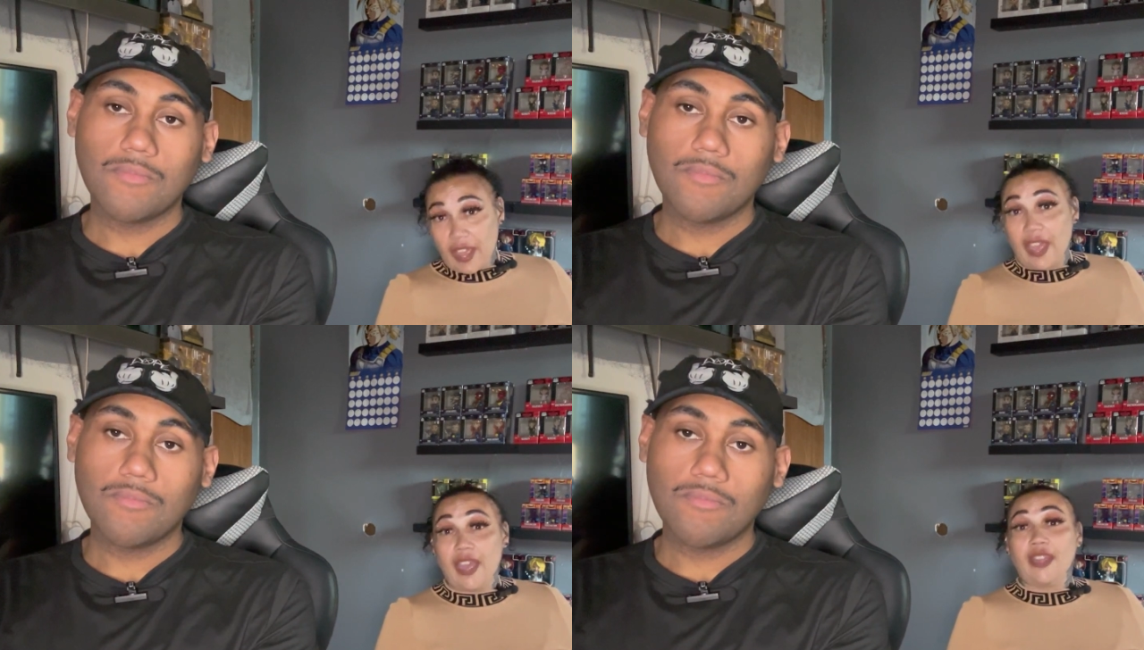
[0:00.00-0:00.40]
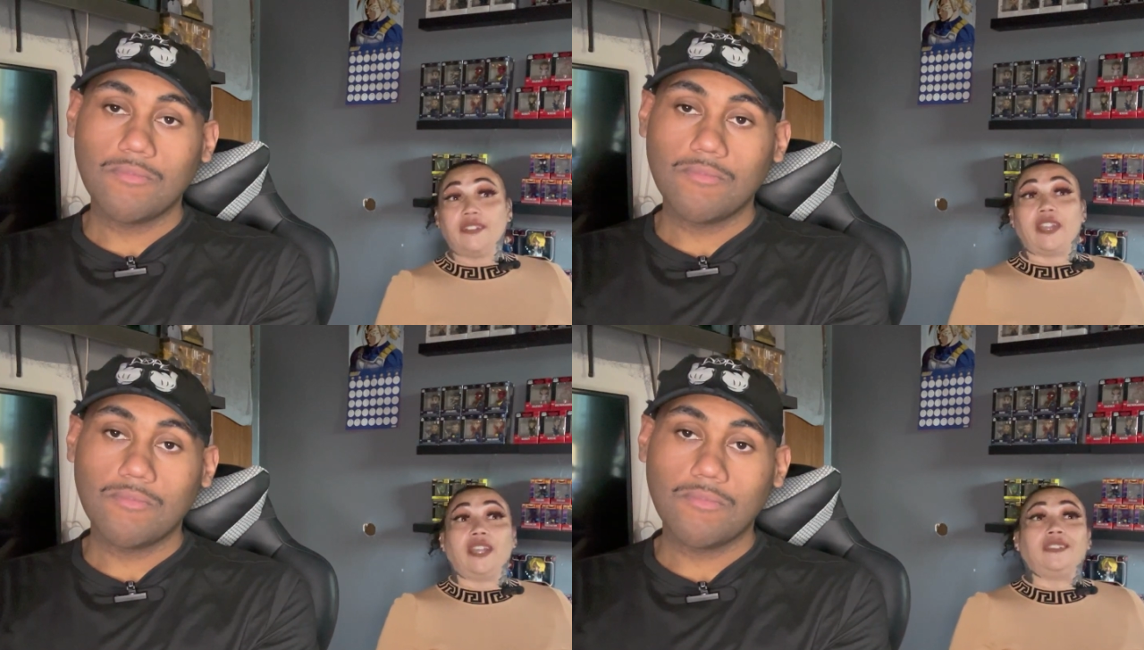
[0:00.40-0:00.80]

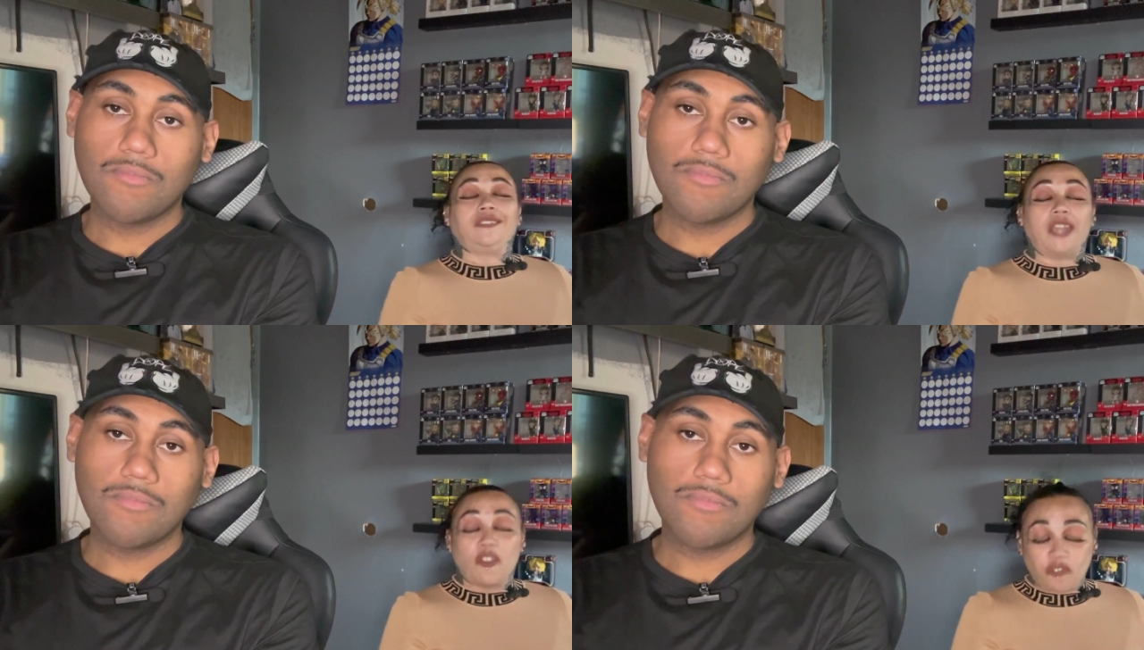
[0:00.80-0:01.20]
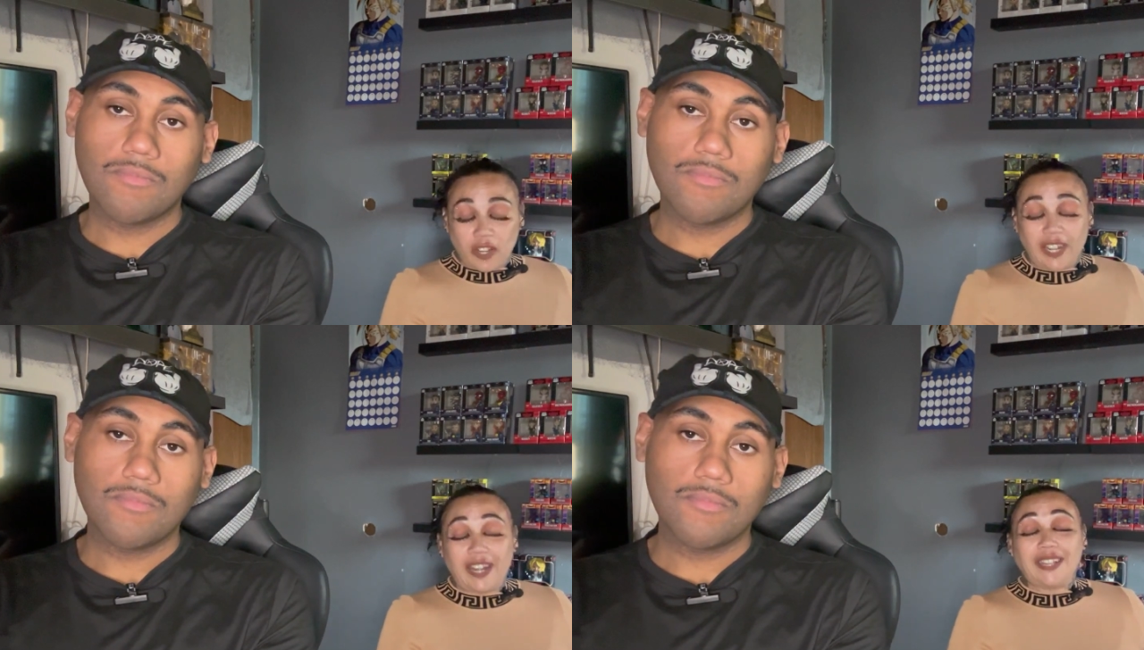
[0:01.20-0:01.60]
Speaker 1: and they
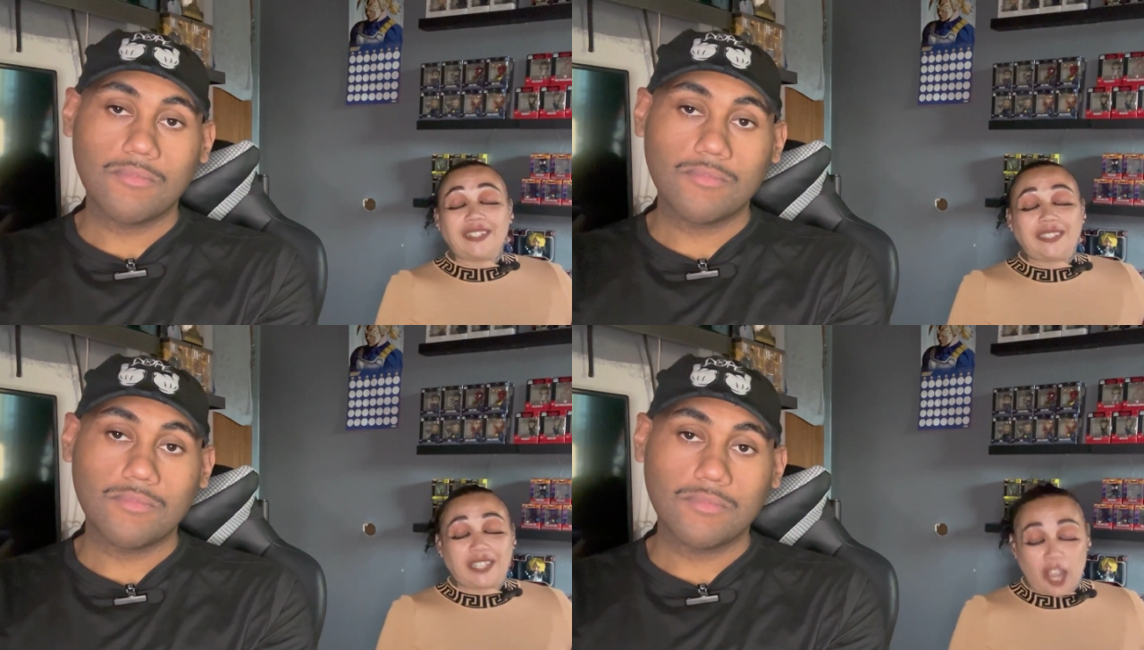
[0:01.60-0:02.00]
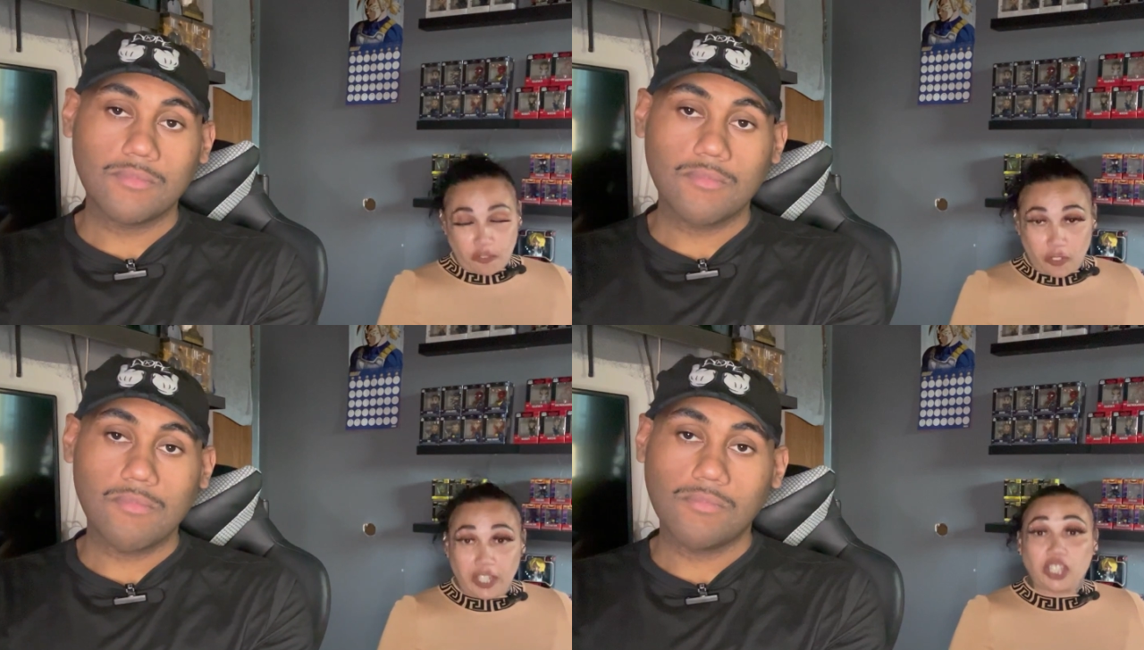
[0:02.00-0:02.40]
definitely,
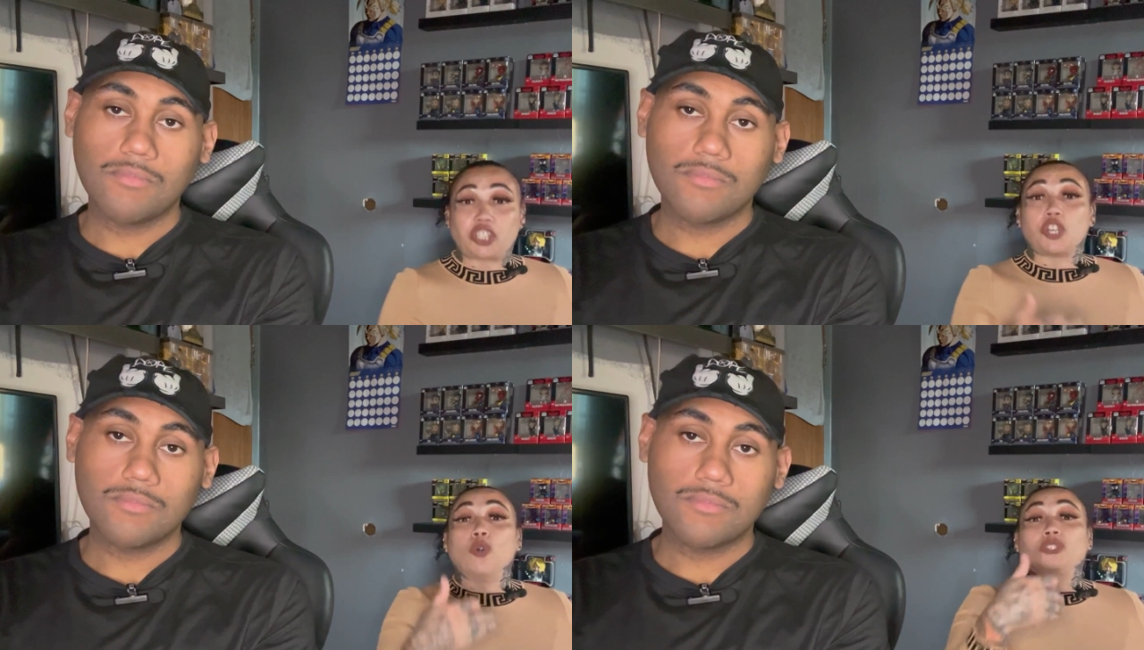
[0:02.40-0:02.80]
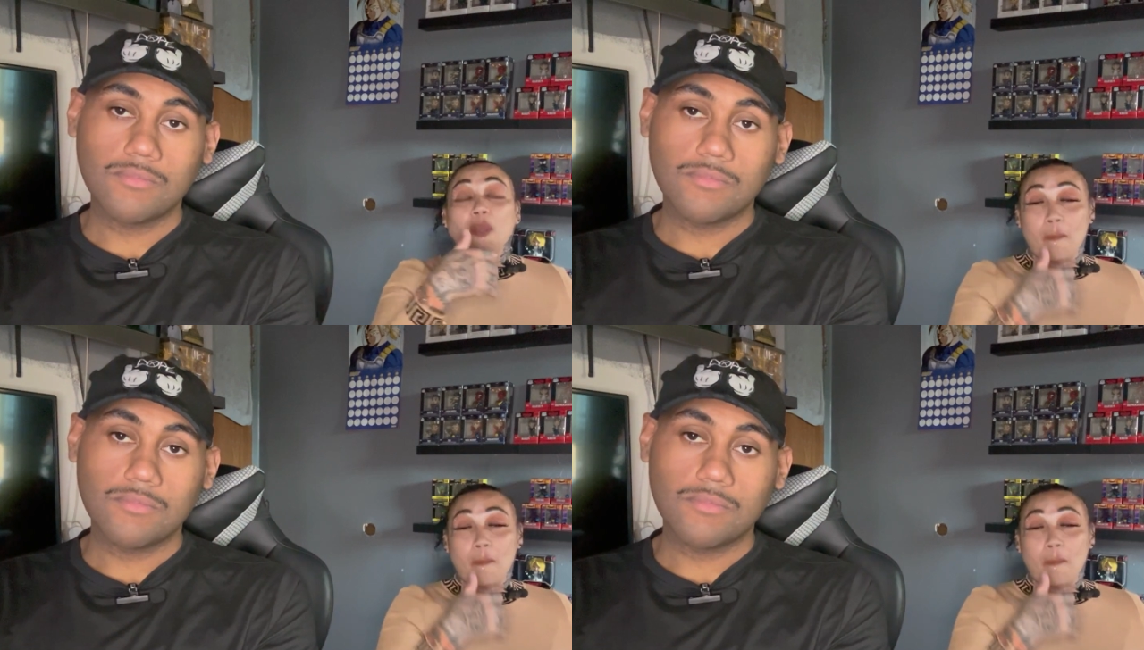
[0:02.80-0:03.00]
definitely showed